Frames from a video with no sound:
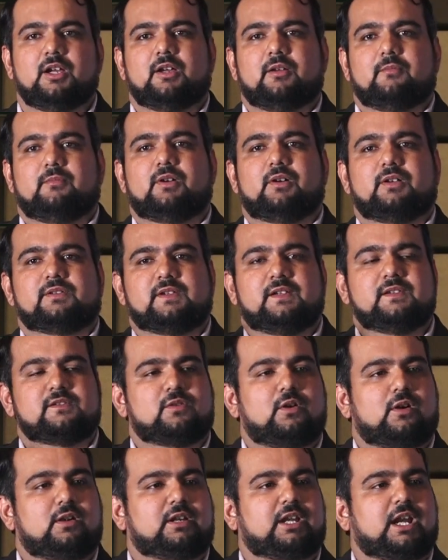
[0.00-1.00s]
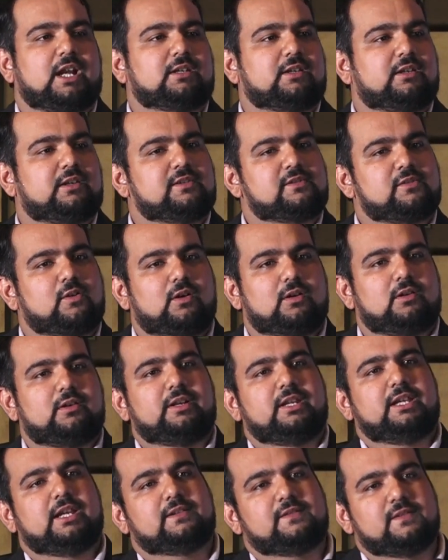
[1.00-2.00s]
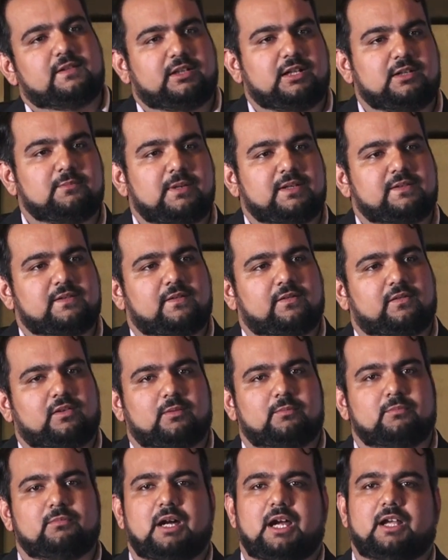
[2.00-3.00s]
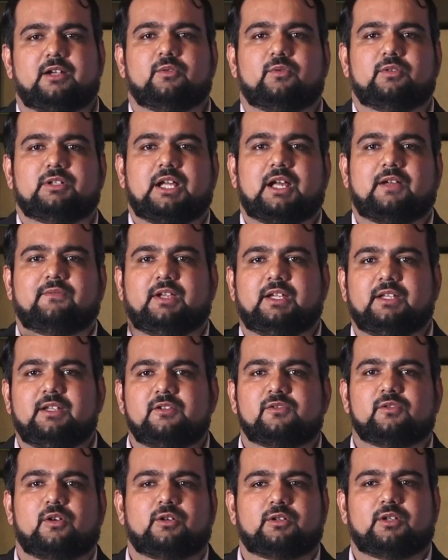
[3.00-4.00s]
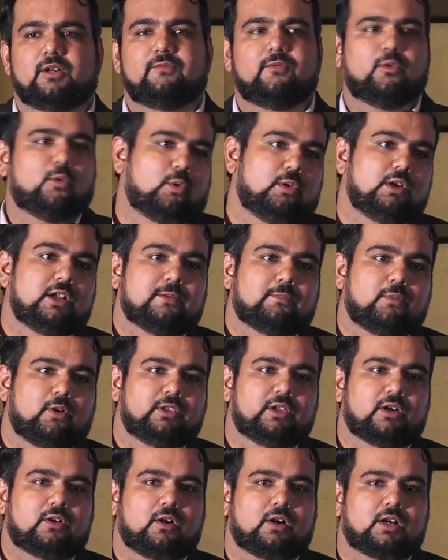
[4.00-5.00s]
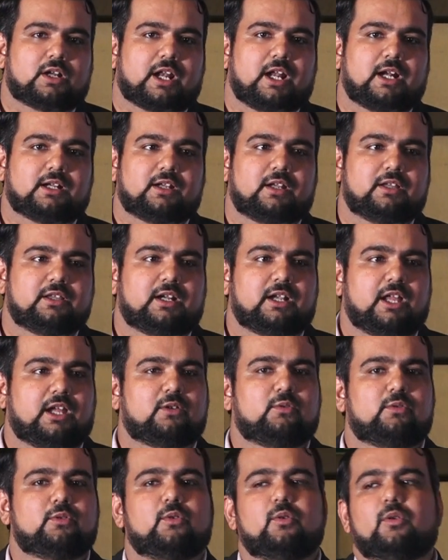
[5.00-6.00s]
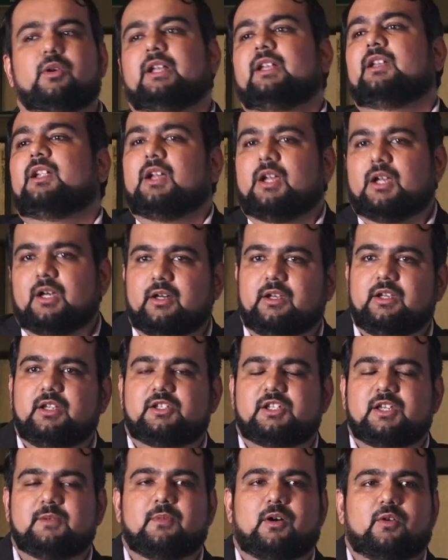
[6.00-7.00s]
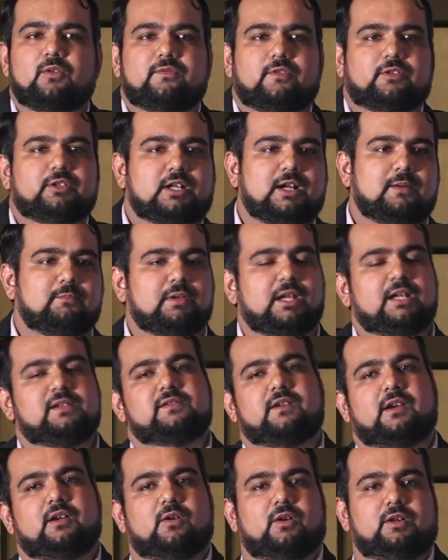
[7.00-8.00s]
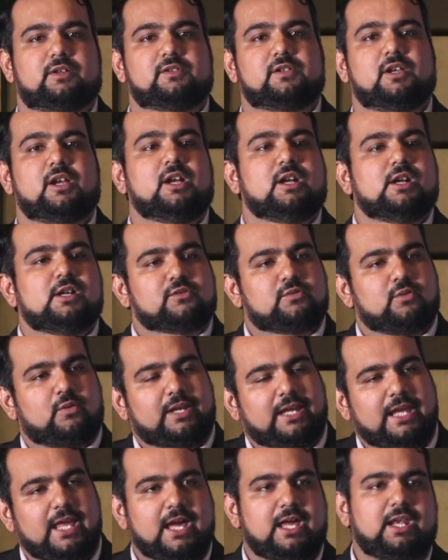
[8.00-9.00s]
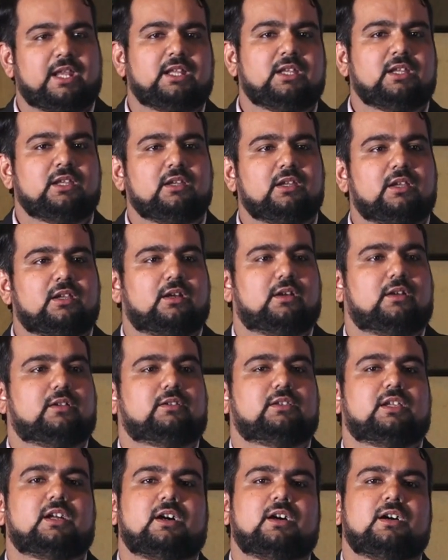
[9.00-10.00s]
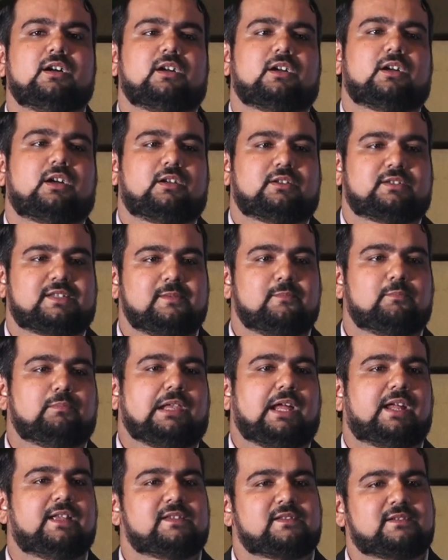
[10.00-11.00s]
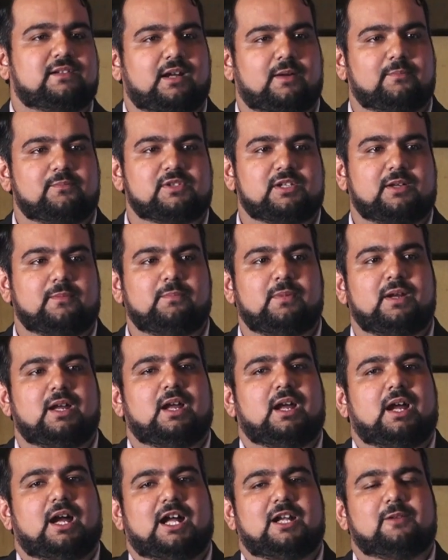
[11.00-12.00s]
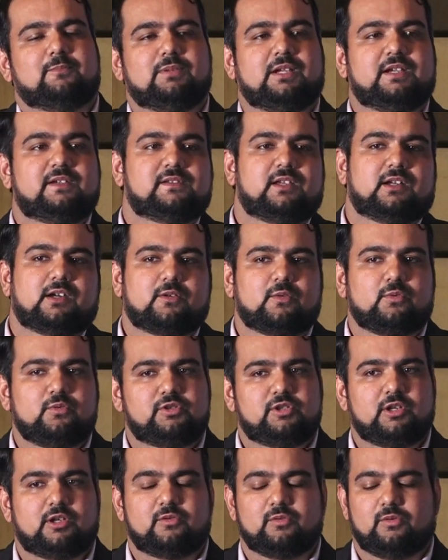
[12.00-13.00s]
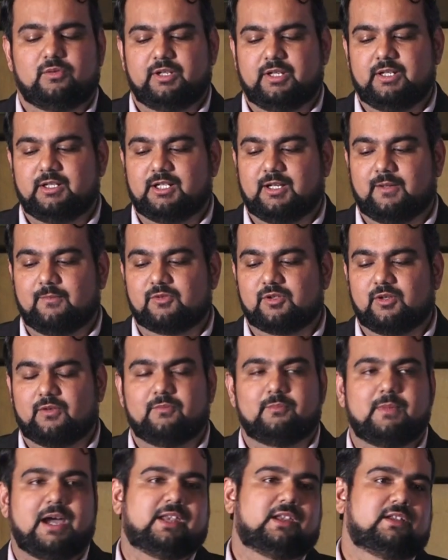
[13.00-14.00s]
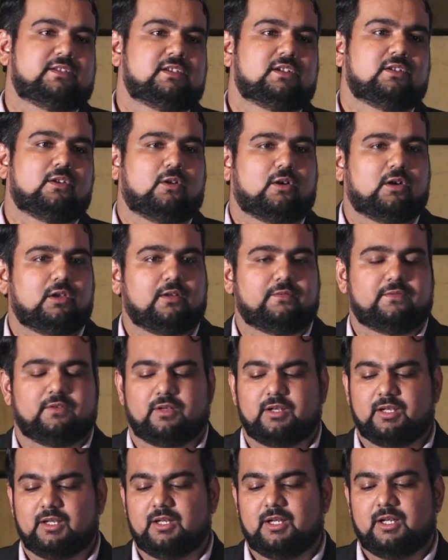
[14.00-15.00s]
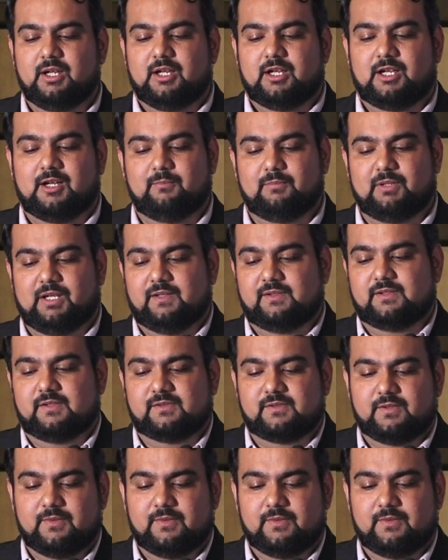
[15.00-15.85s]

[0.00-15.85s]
Because since contractor has already exited my system, I don't have any sort of hold upon the contractor that I could go and reach him out for the compliance records. So herein, the compliance comes up and plays a crucial role in terms of managing all of your compliances.